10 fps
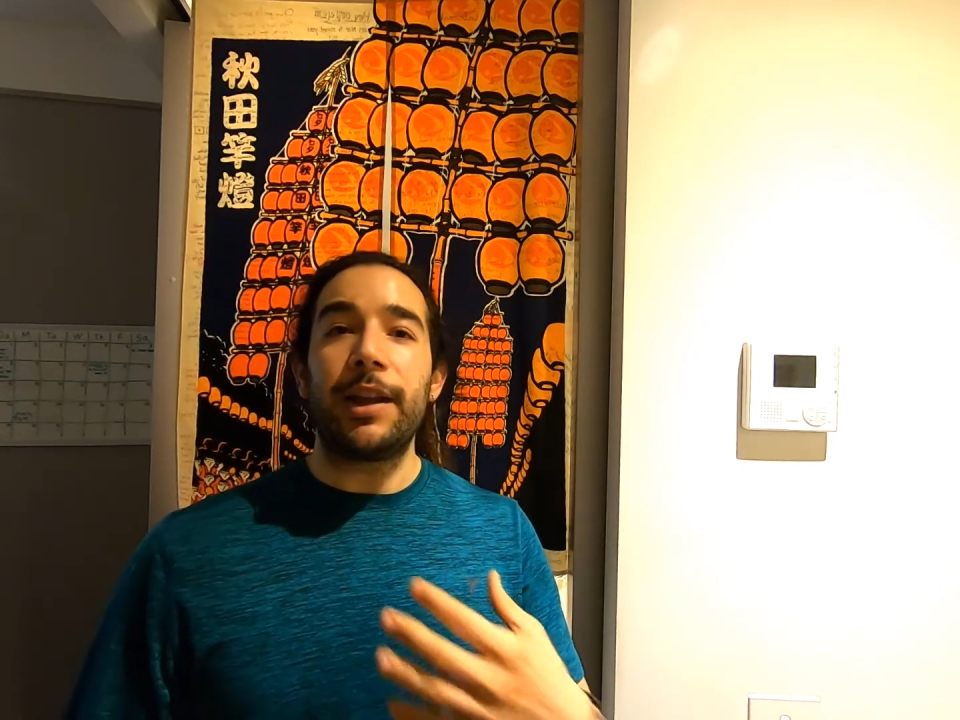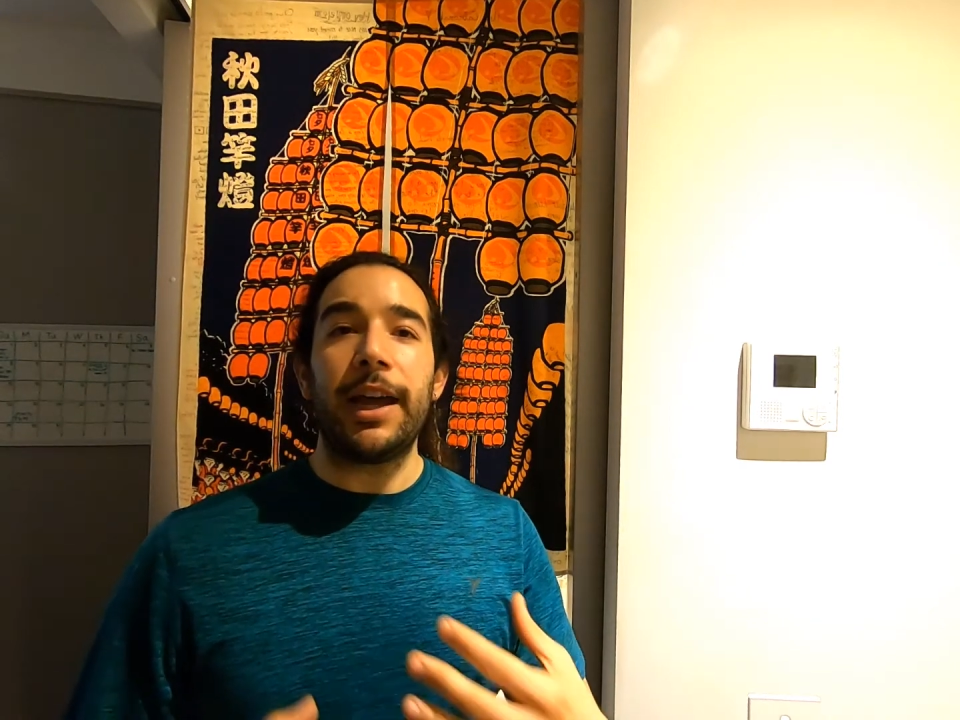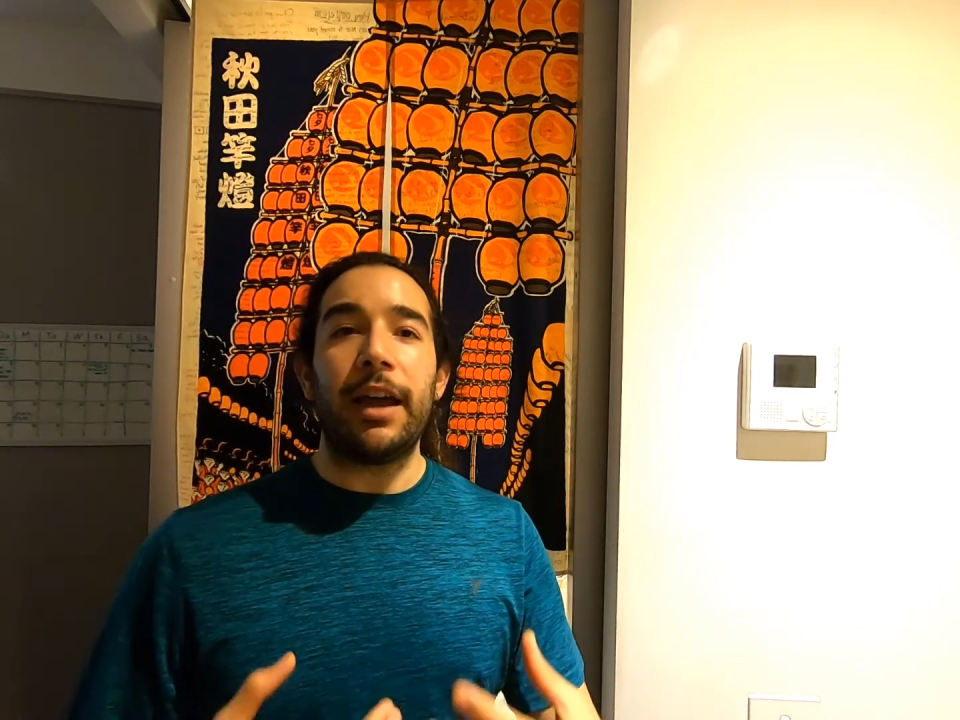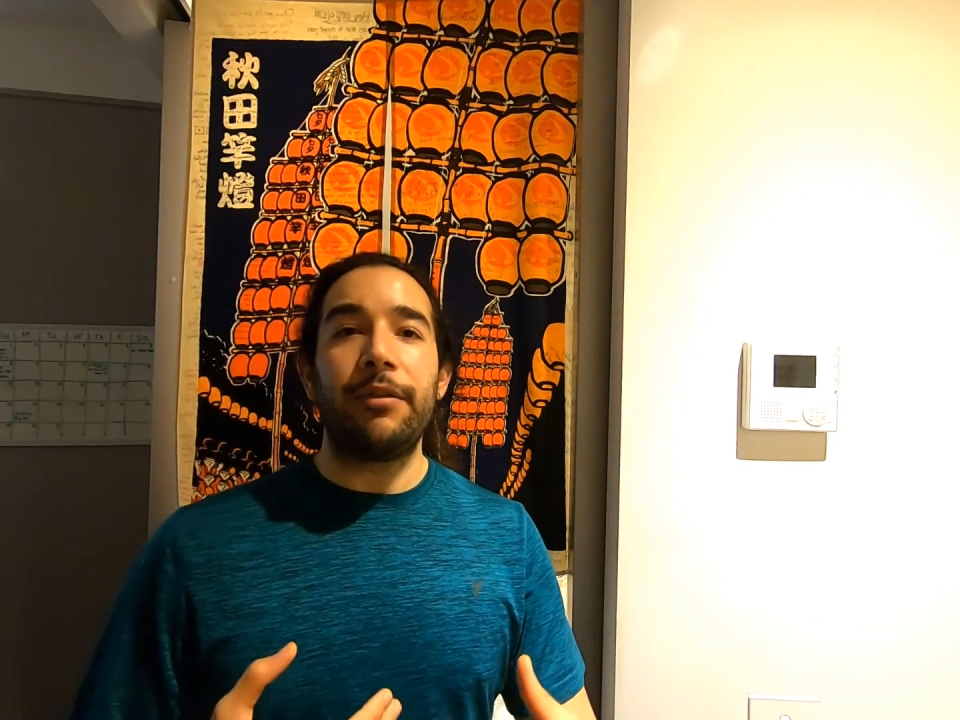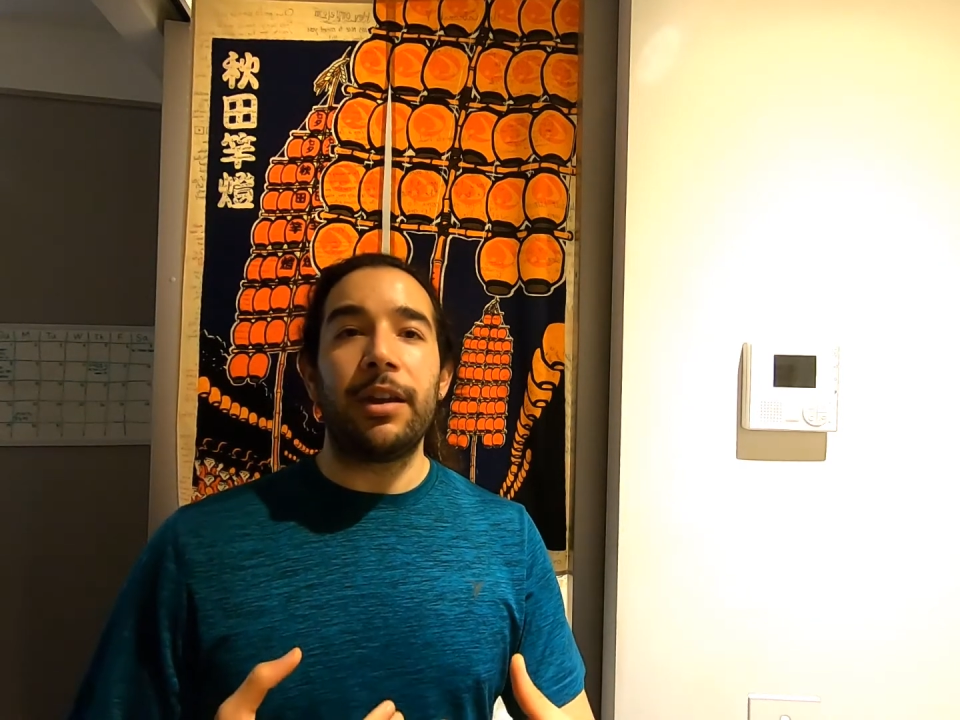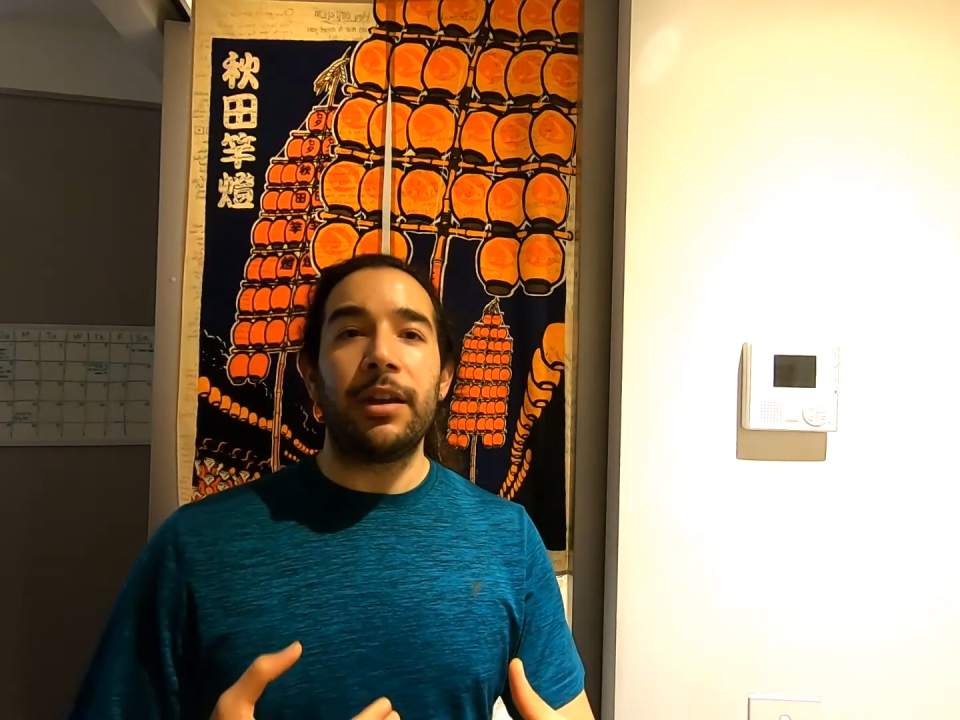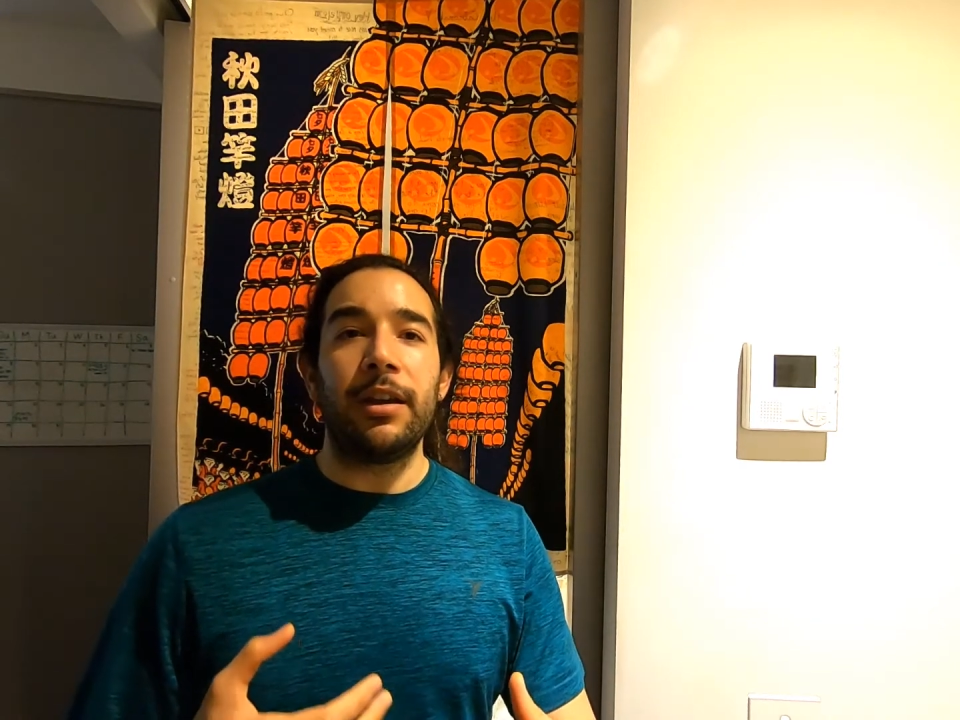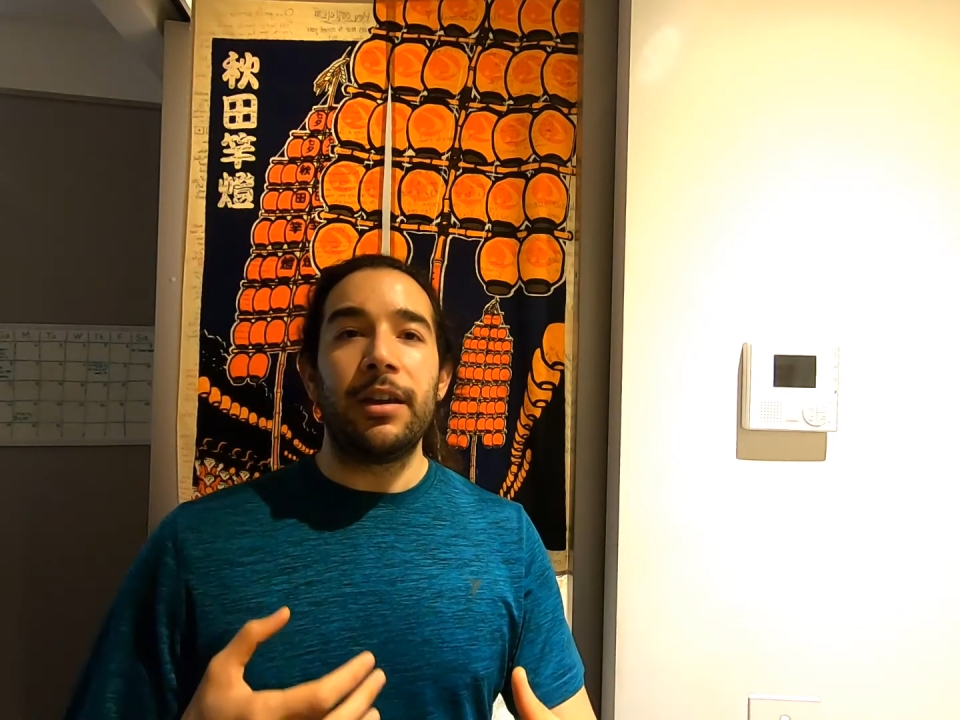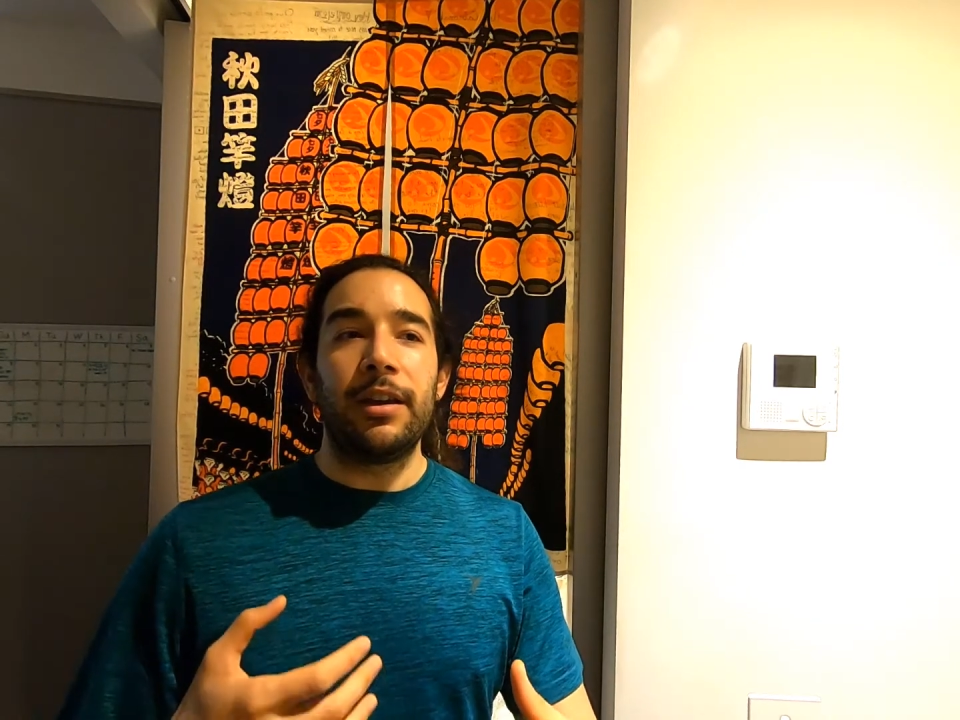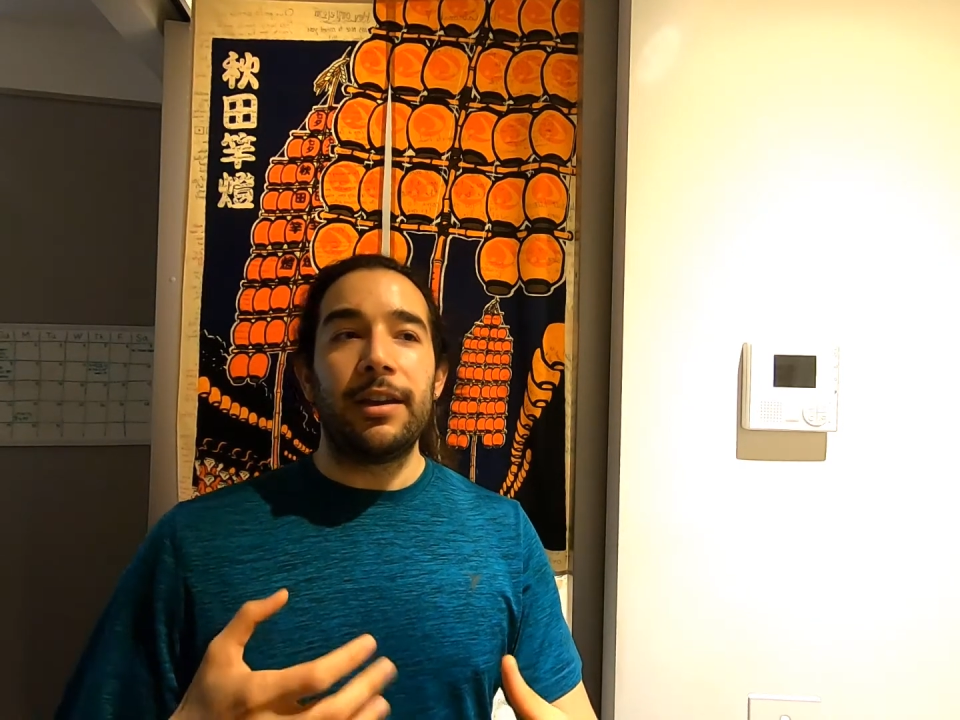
that having